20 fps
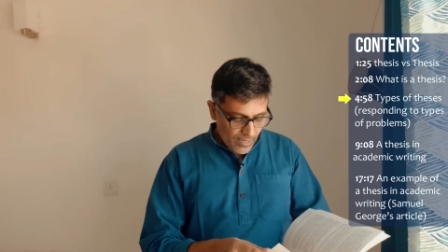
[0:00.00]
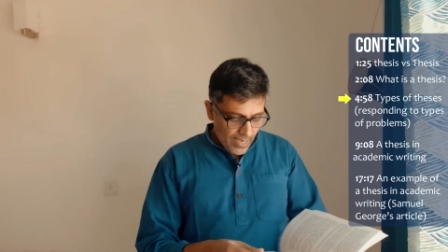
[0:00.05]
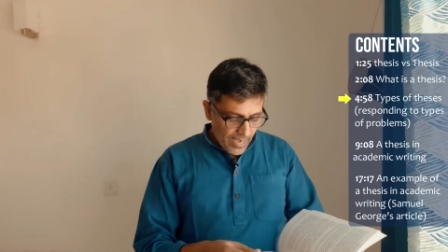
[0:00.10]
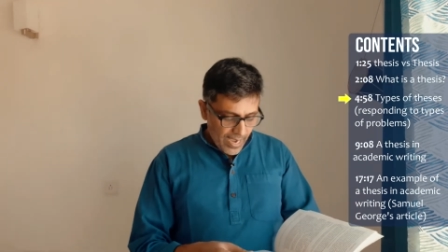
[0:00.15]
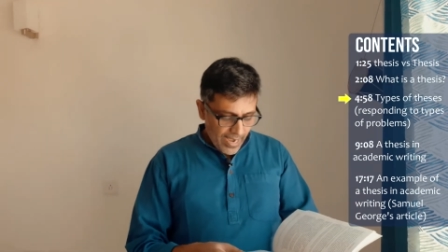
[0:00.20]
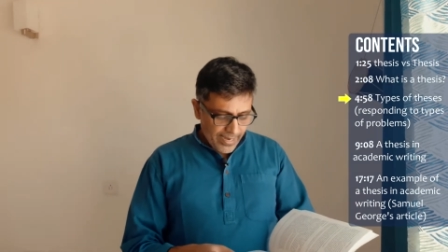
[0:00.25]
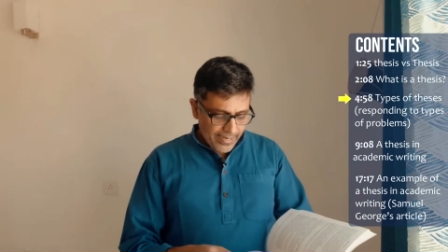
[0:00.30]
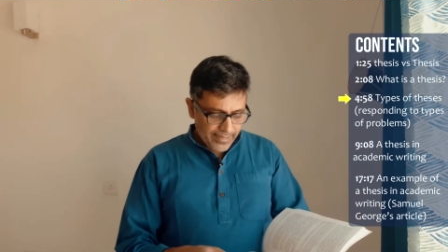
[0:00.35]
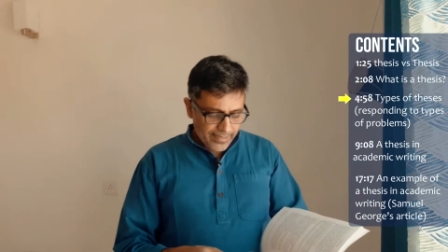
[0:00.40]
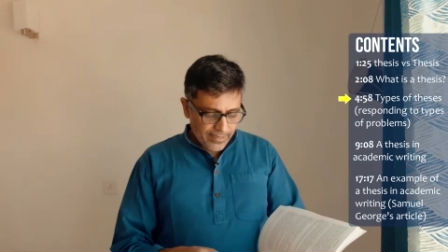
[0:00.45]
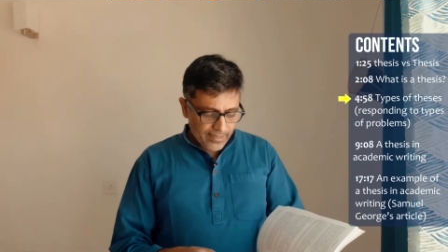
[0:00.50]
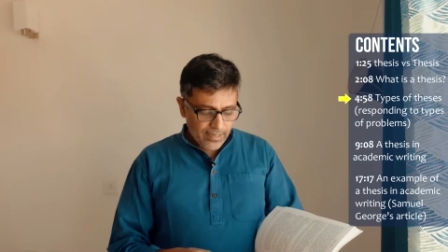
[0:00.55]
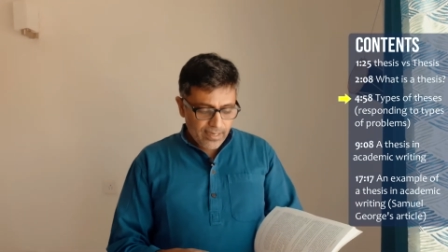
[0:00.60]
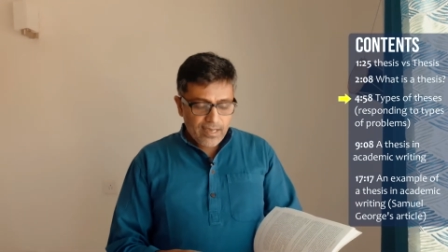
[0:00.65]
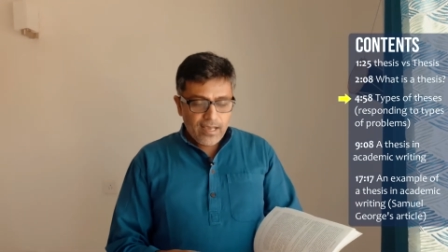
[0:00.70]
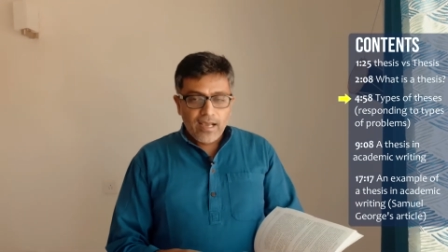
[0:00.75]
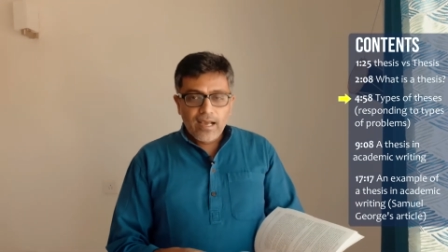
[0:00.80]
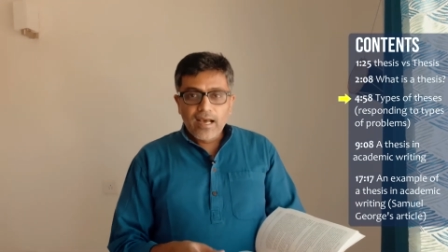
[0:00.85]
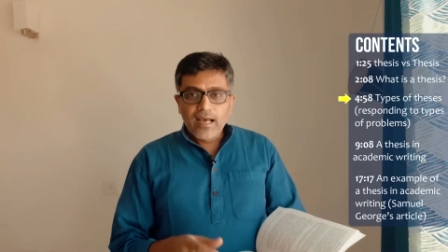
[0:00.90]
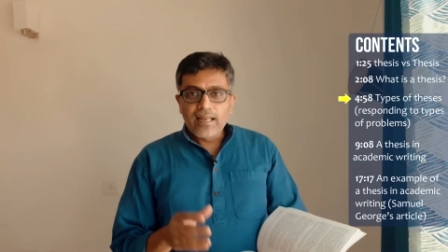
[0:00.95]
And
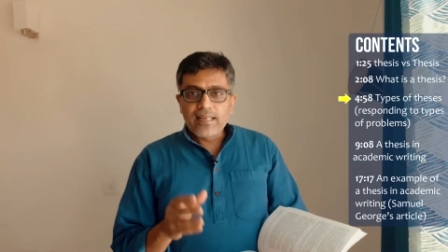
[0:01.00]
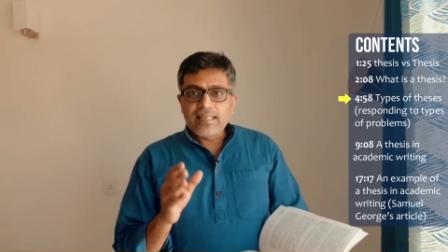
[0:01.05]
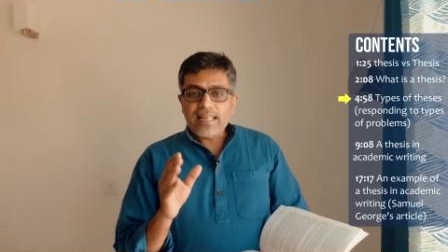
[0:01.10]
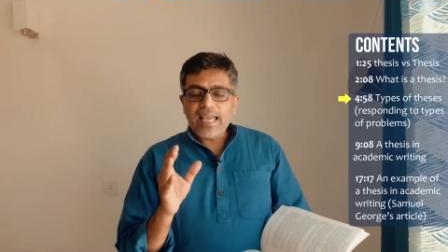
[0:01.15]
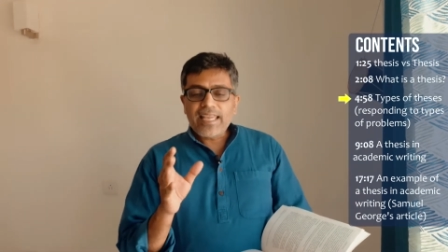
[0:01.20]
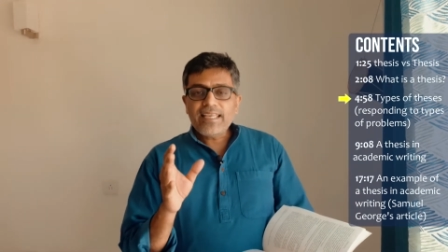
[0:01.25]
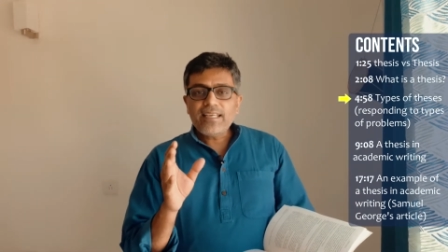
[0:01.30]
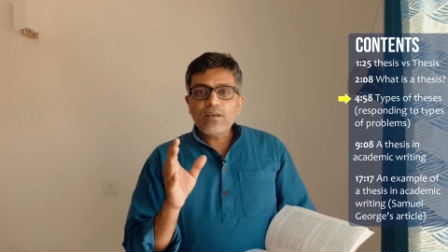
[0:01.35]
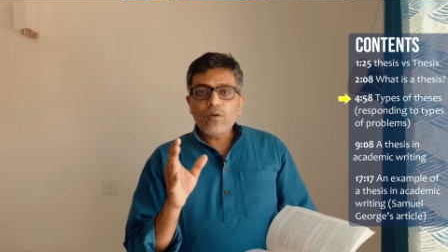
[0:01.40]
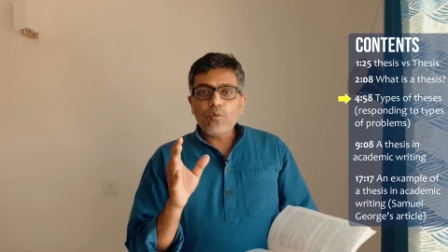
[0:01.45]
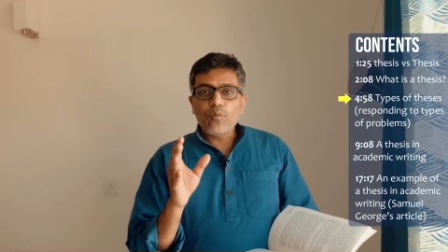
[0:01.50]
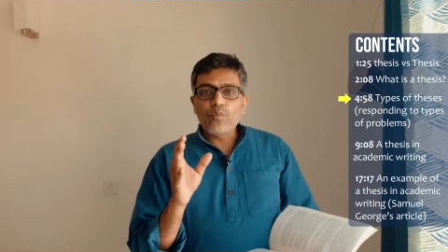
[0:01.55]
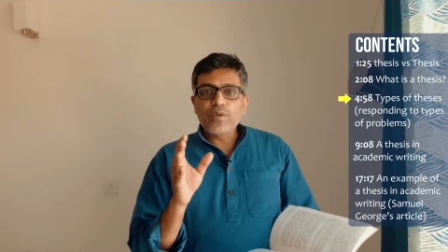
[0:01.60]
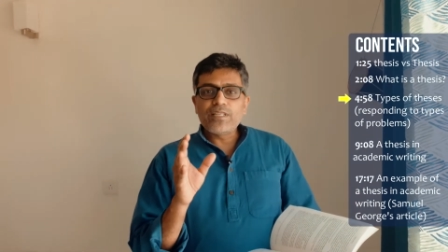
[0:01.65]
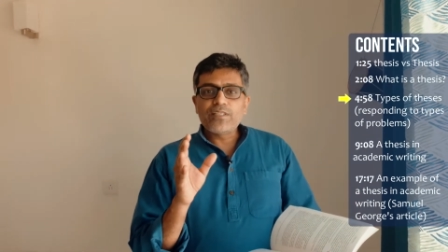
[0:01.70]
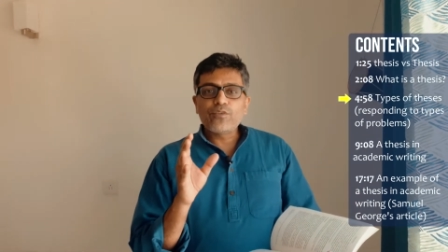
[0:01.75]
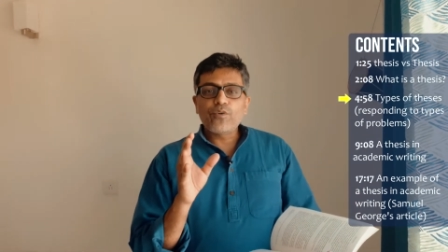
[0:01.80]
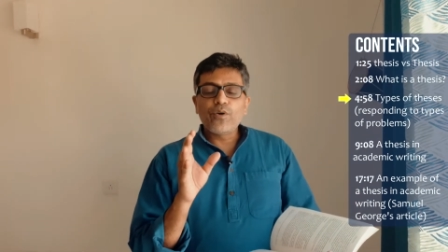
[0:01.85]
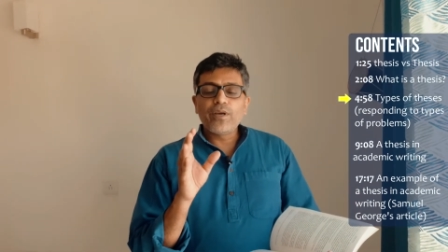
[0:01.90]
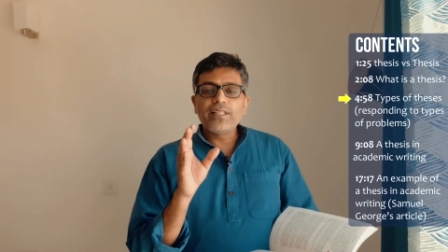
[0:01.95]
like we
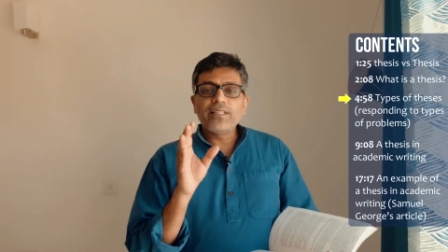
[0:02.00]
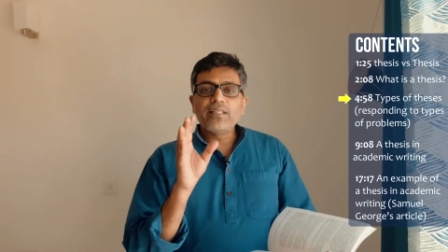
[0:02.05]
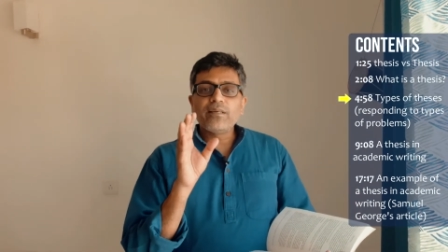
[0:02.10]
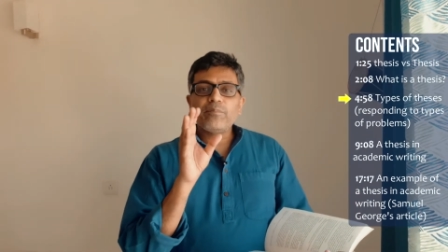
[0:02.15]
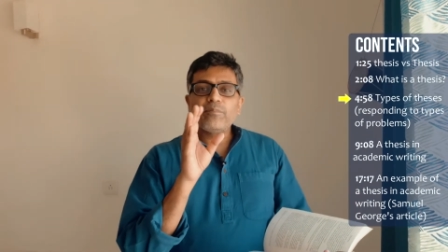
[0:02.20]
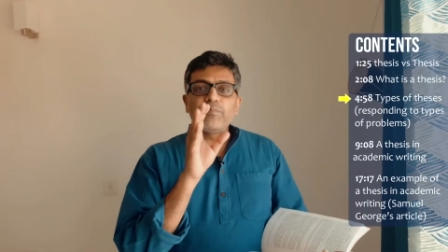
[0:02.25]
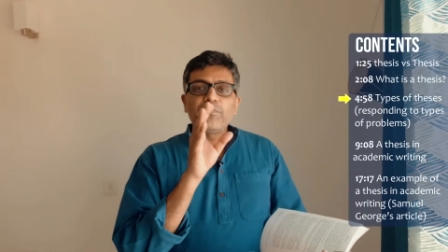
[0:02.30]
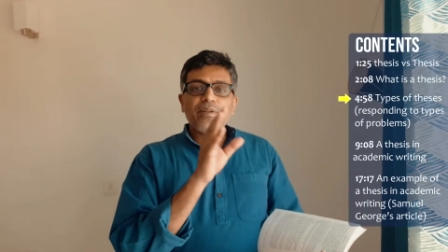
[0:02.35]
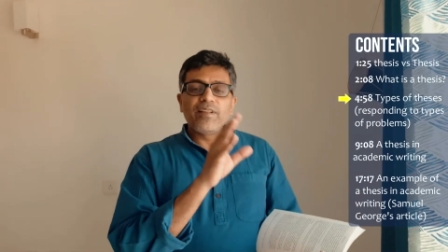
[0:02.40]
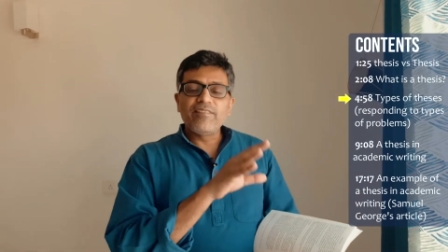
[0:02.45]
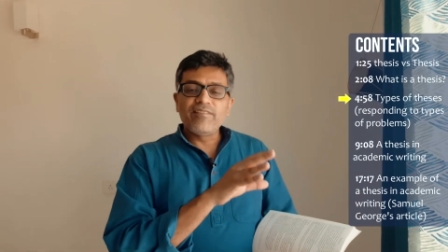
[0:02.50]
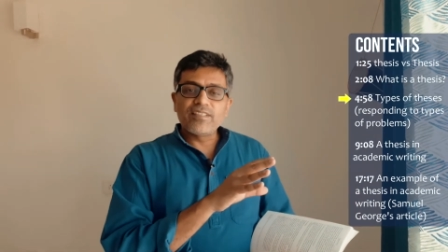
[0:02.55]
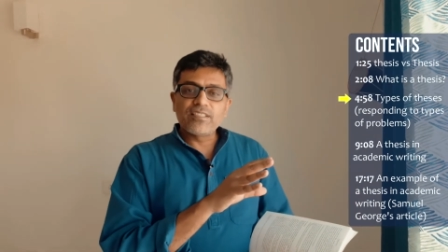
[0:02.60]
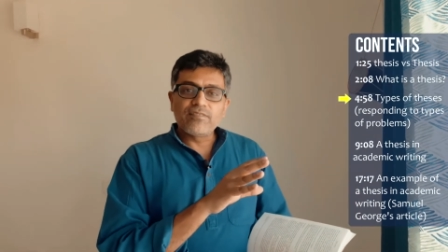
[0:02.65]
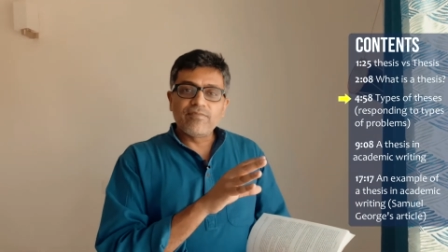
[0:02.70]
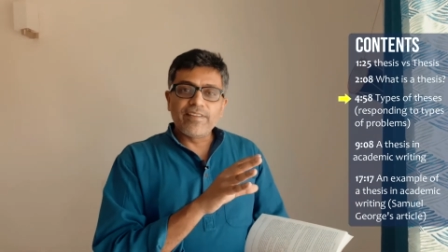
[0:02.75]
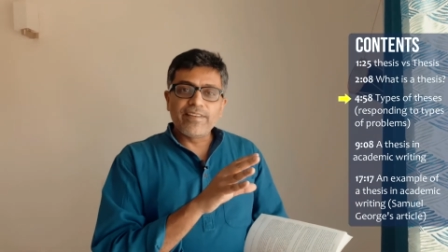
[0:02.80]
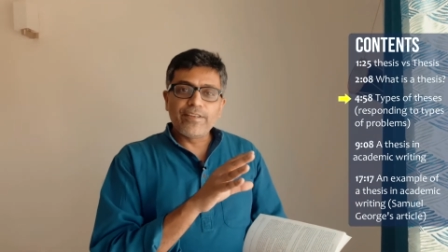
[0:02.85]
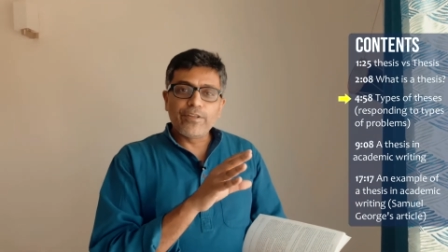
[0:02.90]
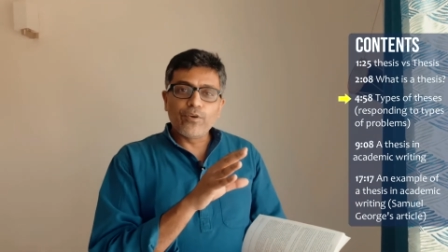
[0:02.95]
saw in the previous
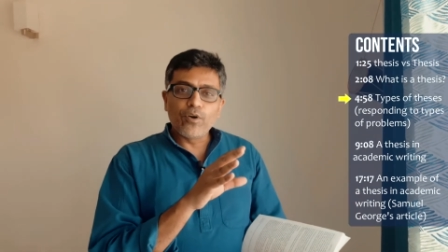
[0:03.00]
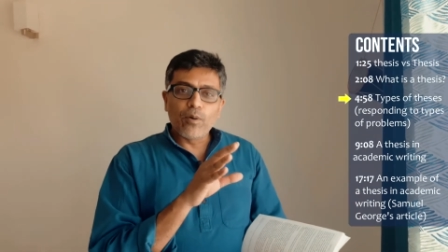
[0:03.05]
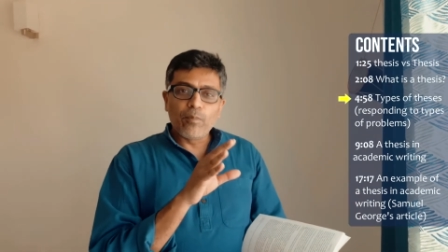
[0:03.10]
video